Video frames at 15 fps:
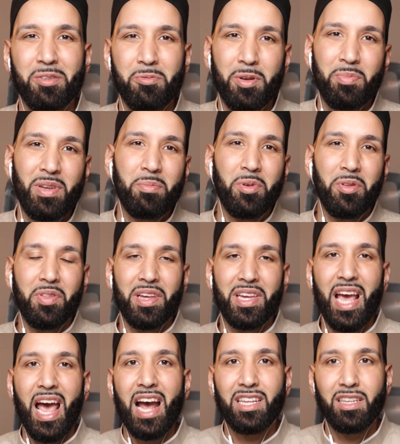when people
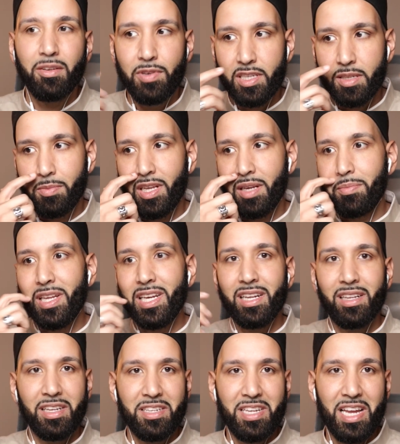think activism, they
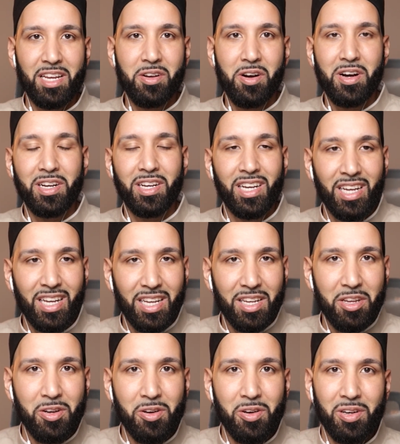immediately take on,
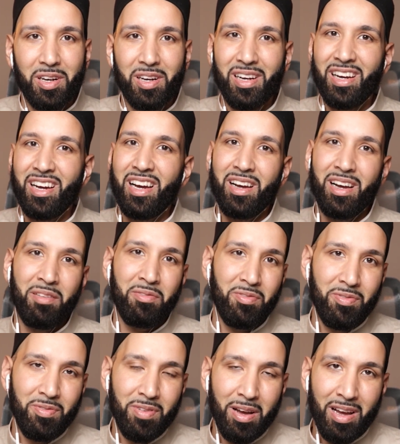you know,
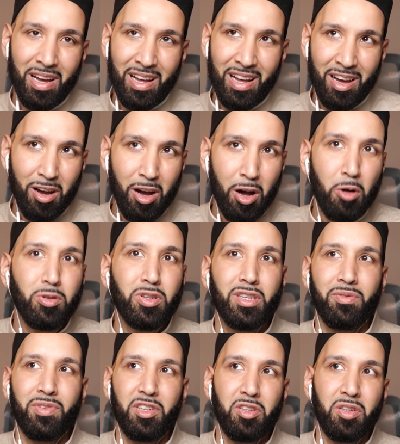a host
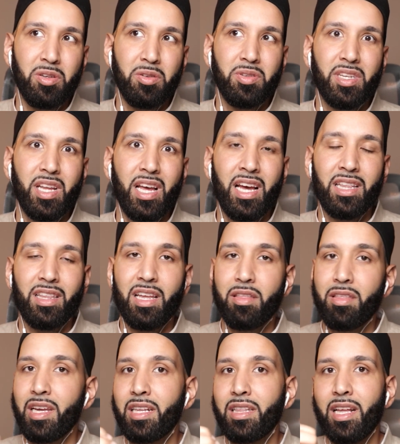of issues, and they
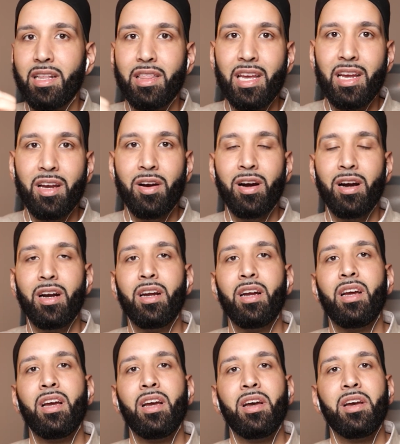think that they are,
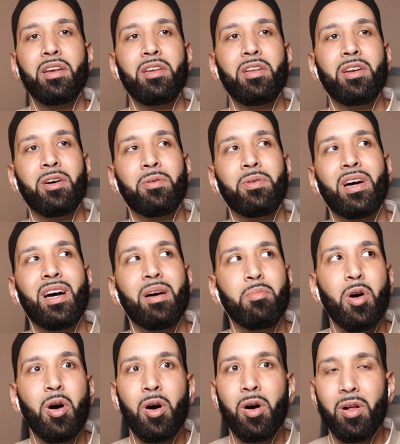you
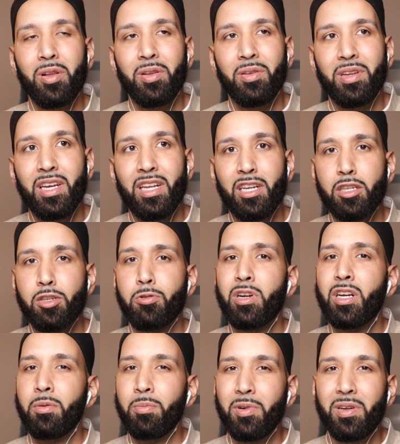know, all
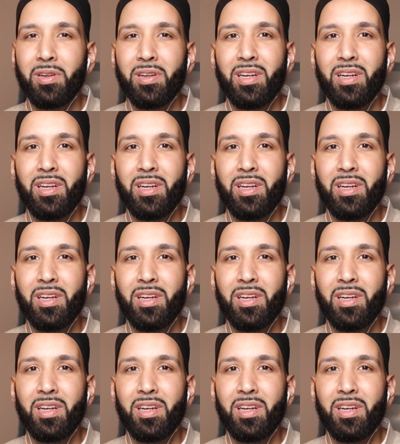inextricable.